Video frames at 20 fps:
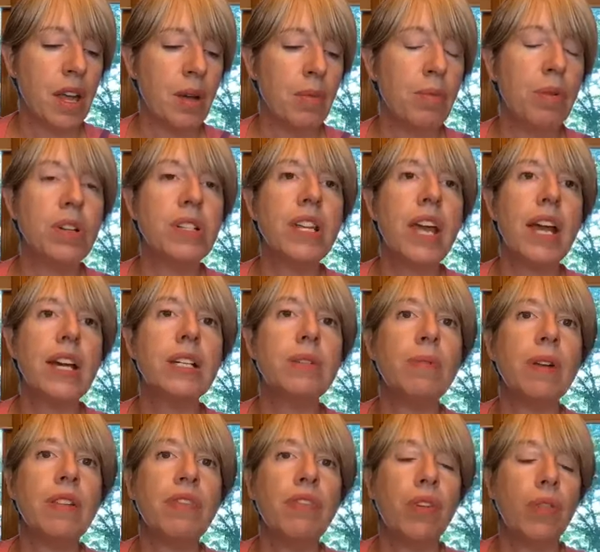Protect
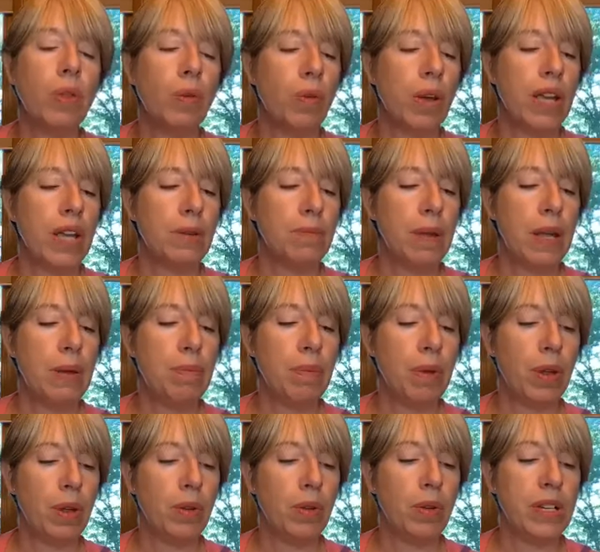me from the wicked
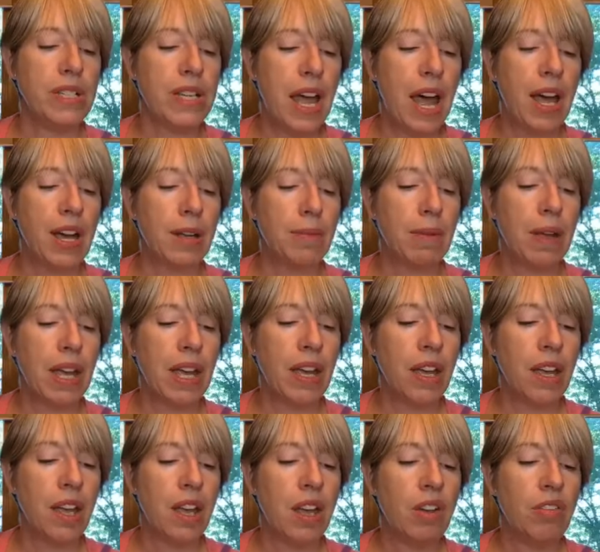people who attack me,
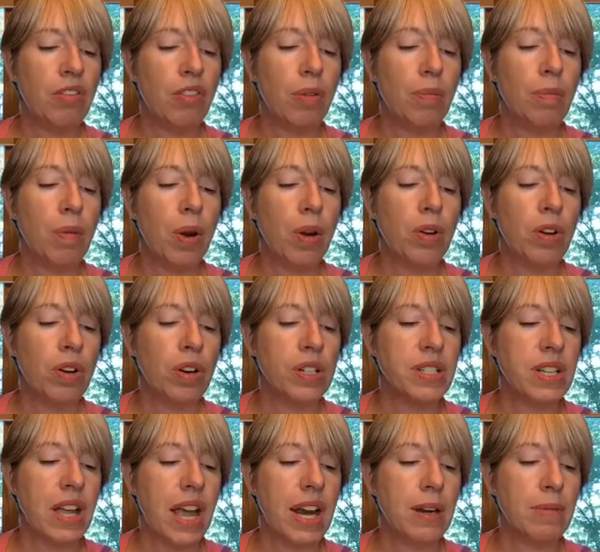from
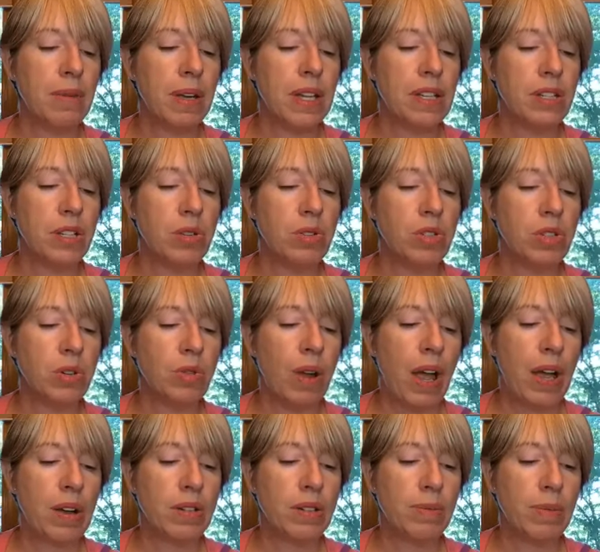murderous enemies who
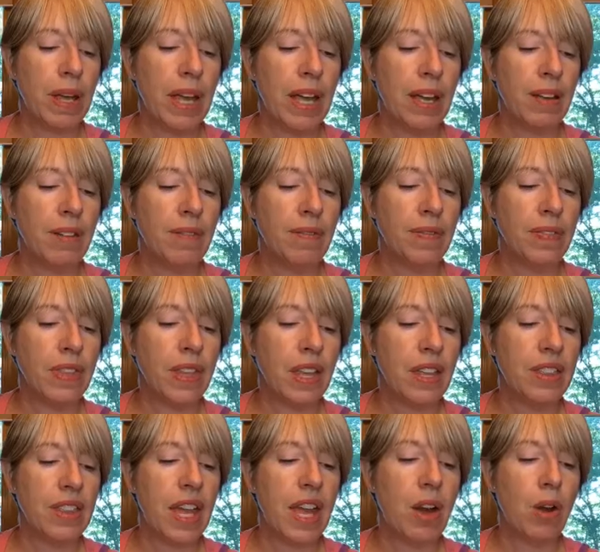surround me.
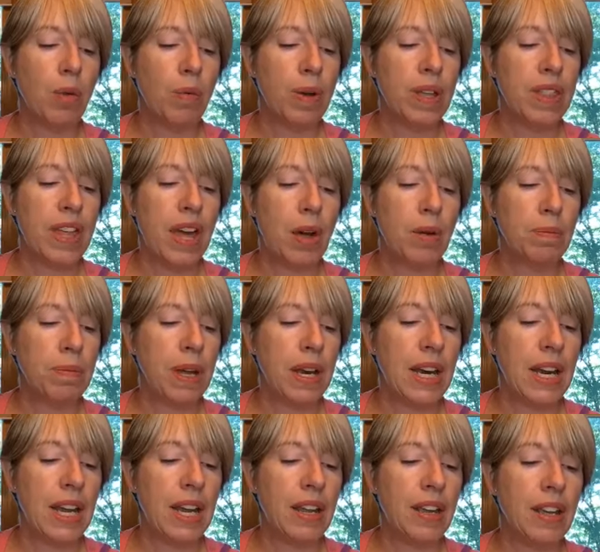They are without
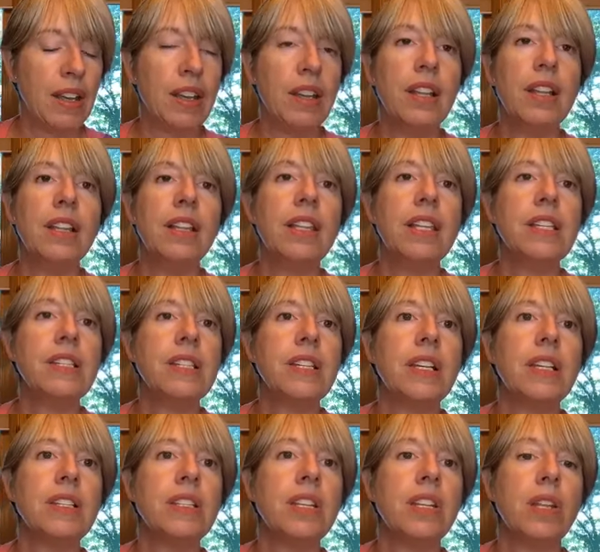pity.
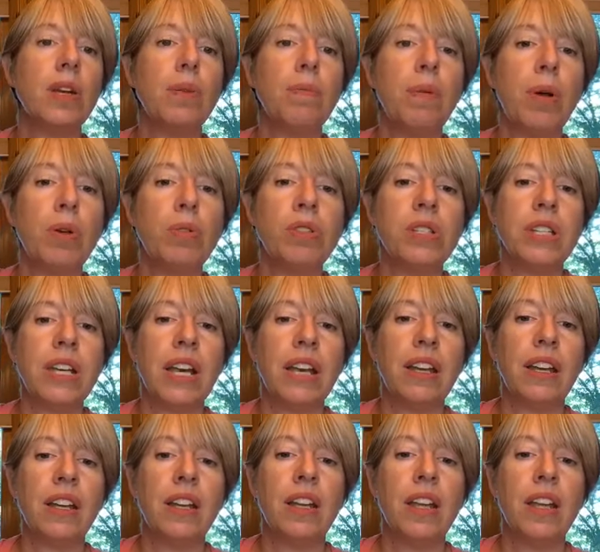Listen to their boasting.